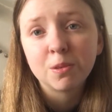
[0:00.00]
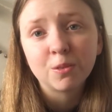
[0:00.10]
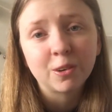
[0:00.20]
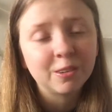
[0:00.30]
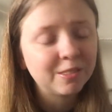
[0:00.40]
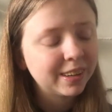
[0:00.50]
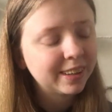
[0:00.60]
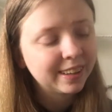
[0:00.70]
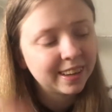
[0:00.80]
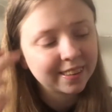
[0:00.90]
before I read
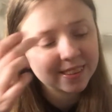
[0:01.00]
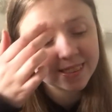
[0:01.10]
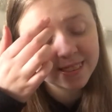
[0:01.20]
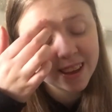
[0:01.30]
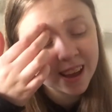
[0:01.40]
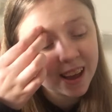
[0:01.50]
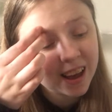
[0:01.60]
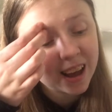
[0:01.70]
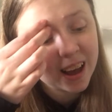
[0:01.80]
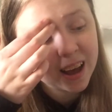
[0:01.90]
any others.
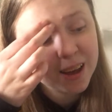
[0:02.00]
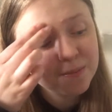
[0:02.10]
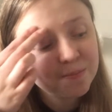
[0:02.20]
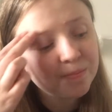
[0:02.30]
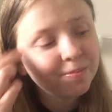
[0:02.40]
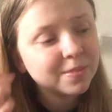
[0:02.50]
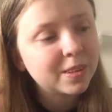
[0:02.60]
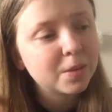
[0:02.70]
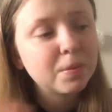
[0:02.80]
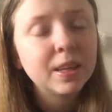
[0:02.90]
Um,
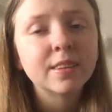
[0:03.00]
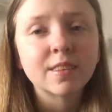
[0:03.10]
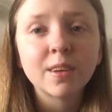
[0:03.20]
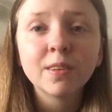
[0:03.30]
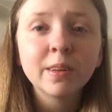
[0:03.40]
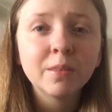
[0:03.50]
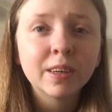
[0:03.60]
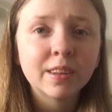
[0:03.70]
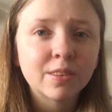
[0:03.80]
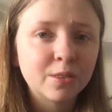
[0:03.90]
but yes, I really want to
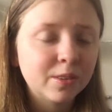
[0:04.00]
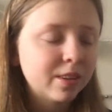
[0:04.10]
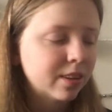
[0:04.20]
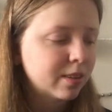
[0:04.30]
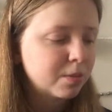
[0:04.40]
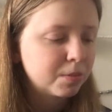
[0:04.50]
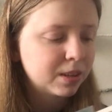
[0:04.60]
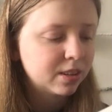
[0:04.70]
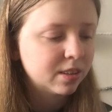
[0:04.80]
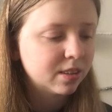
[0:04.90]
get through this
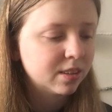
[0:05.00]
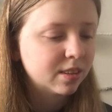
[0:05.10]
because,